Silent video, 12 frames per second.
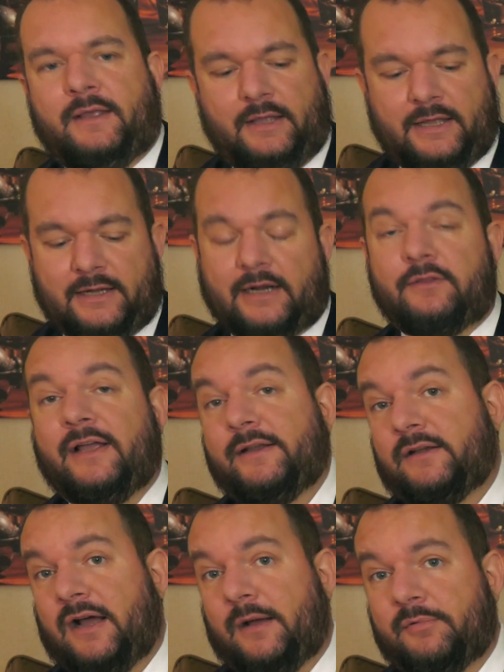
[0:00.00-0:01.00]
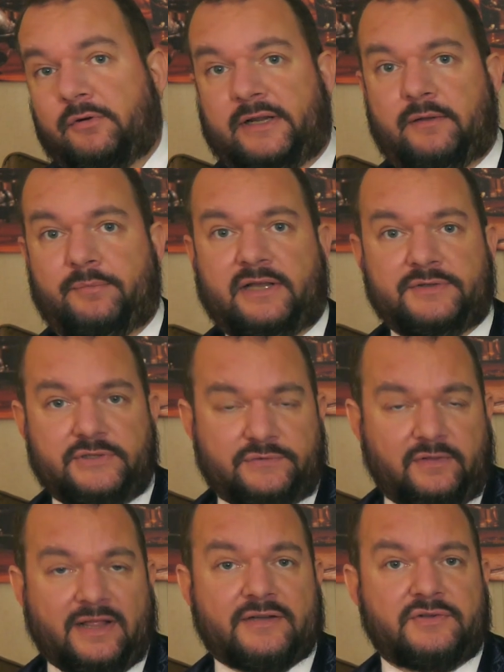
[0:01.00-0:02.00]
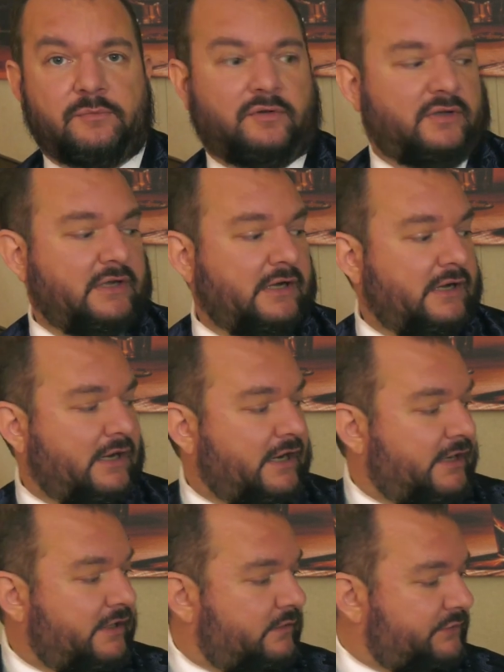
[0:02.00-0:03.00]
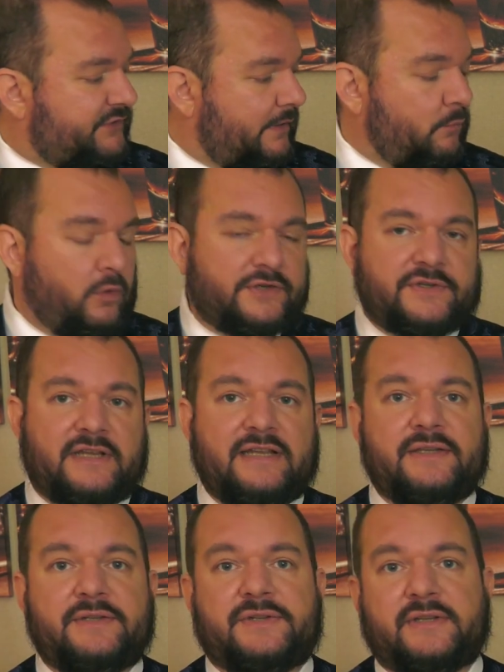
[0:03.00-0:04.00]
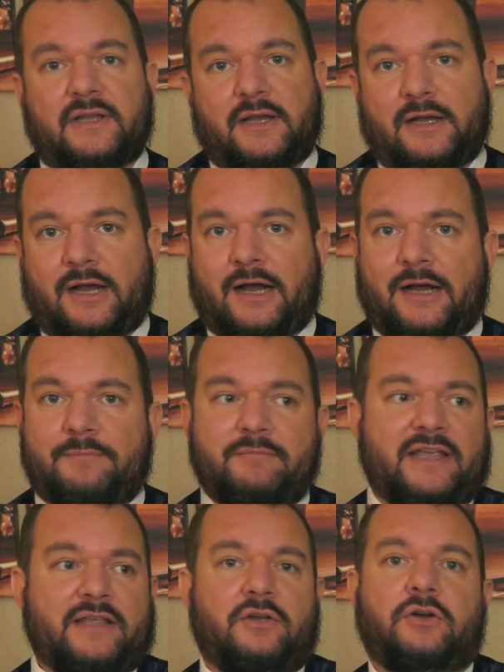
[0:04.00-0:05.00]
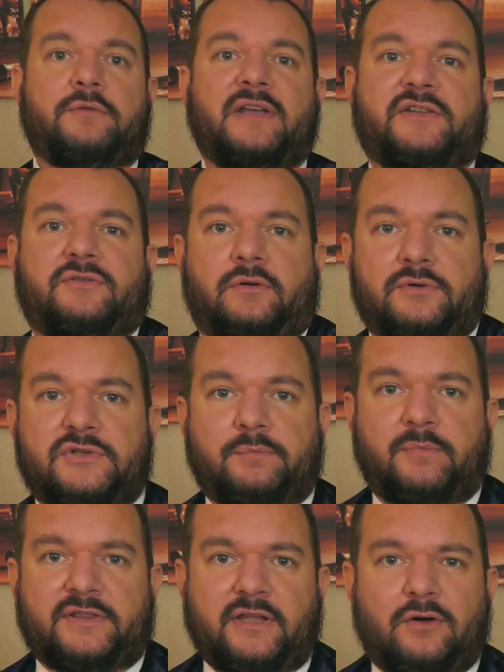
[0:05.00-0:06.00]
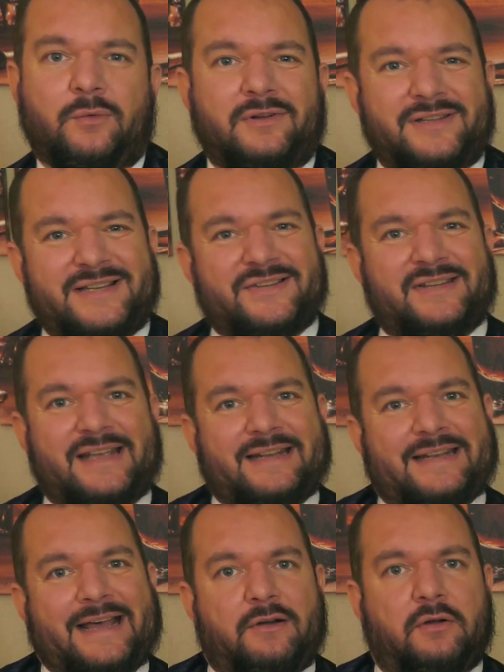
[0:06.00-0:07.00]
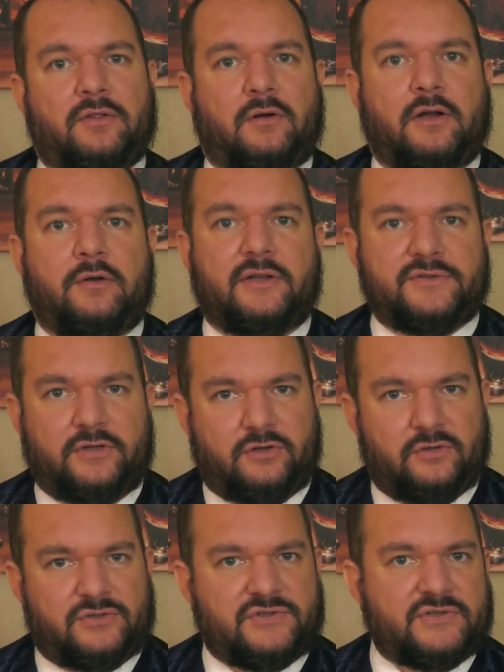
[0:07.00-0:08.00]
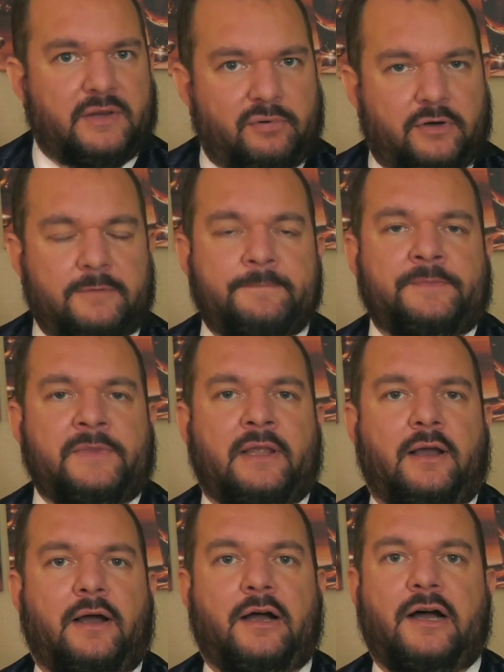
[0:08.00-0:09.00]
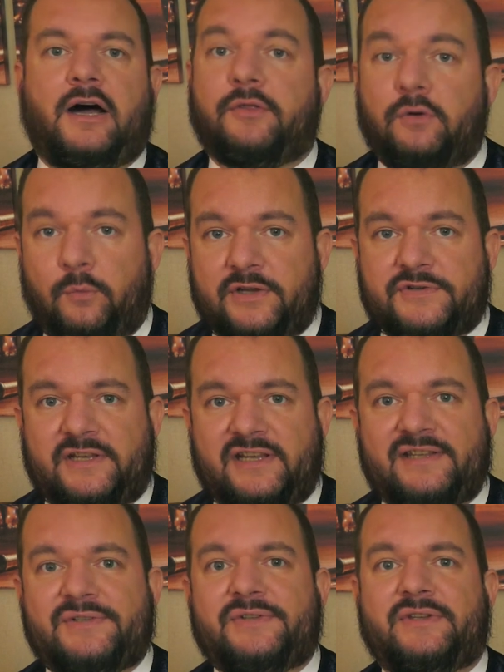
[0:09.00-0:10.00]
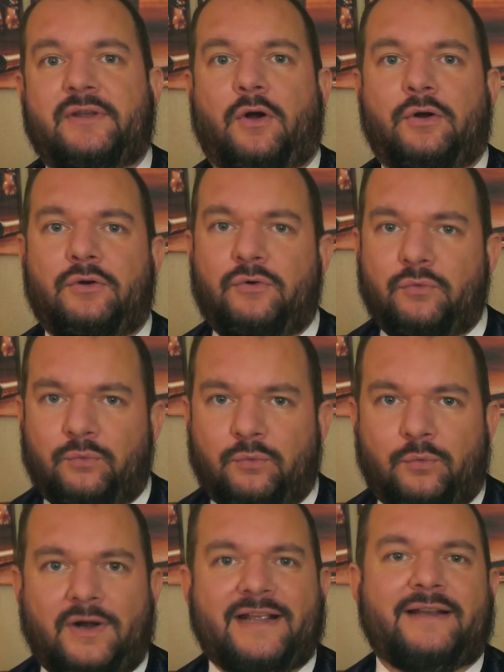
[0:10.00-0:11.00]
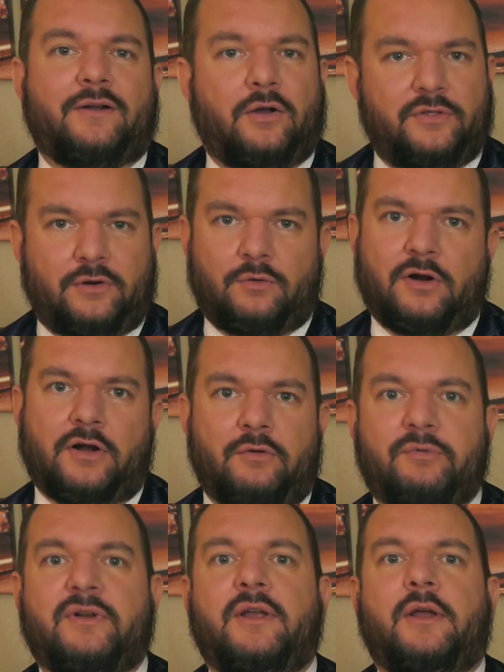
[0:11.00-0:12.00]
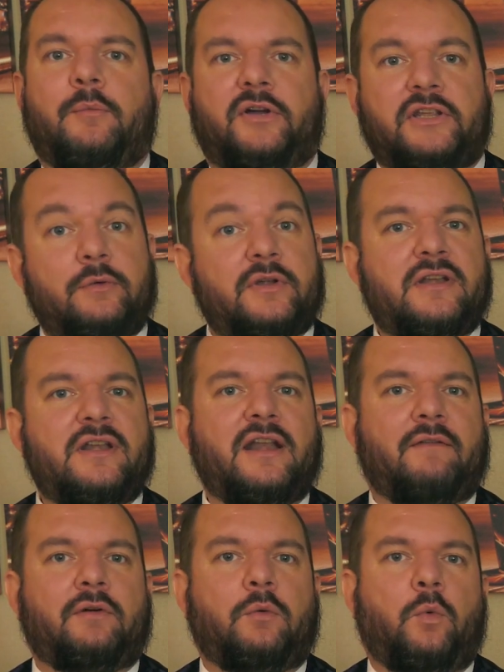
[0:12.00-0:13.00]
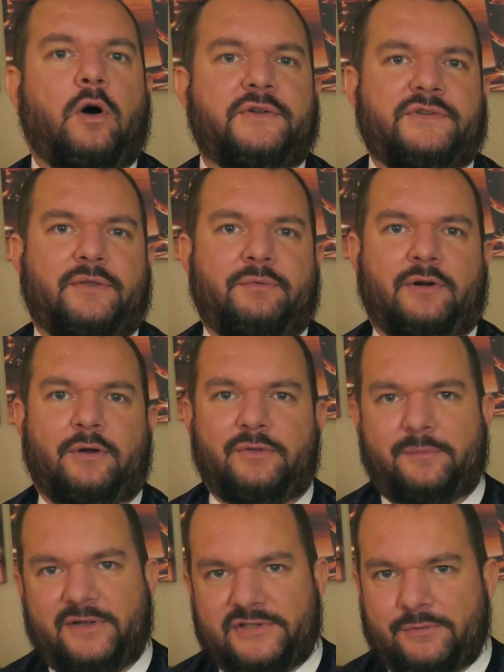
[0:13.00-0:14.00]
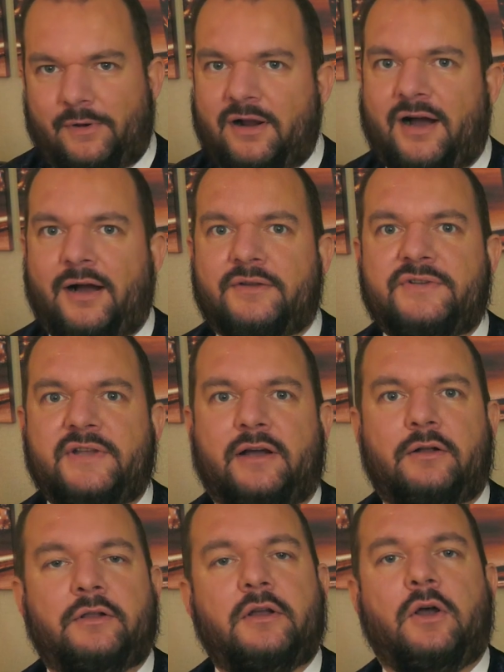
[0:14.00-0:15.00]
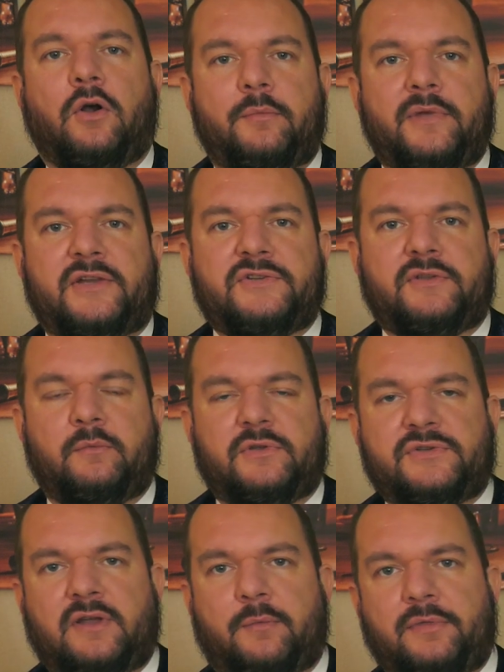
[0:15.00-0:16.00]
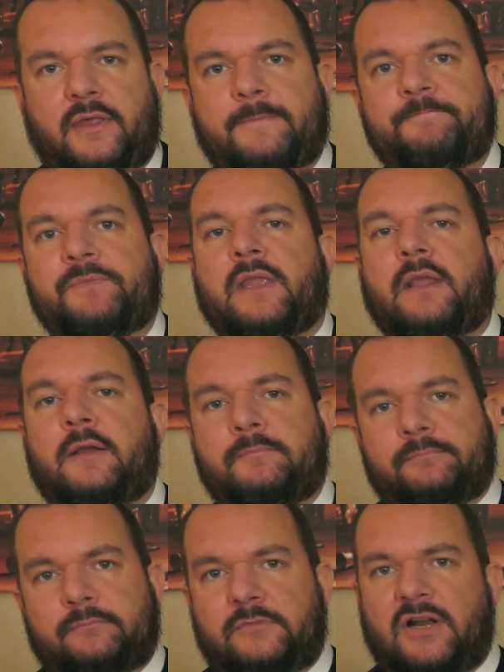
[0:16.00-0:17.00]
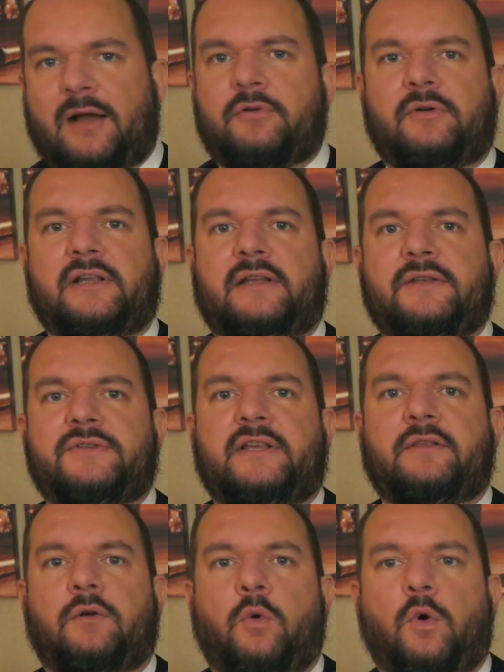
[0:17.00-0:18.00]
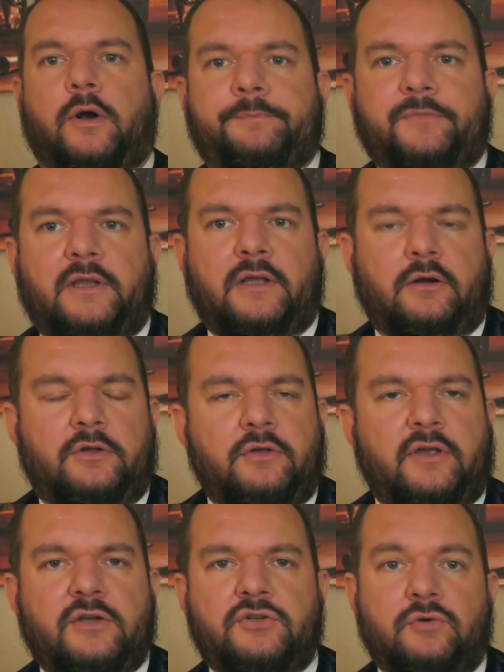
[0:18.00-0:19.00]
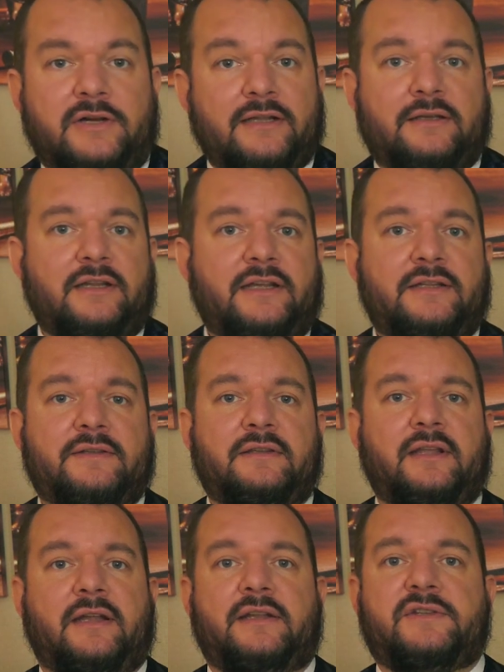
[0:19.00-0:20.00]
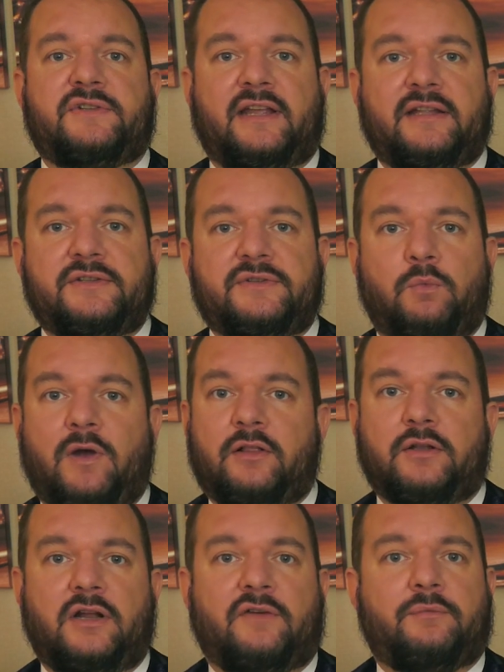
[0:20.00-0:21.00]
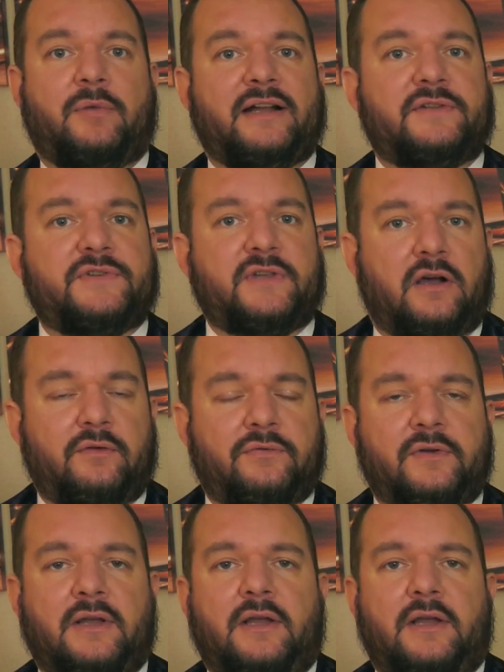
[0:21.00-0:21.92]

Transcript: And I like Knob Creek because it's flexible. You know, some whiskeys make good mixers, but they don't really stand out on their own as a good sipper. Other whiskeys are great on their own, but you would never want to throw them into a cocktail or mix them with something. Knob Creek is either or. You know, you can drink it neat and it stands well enough by itself.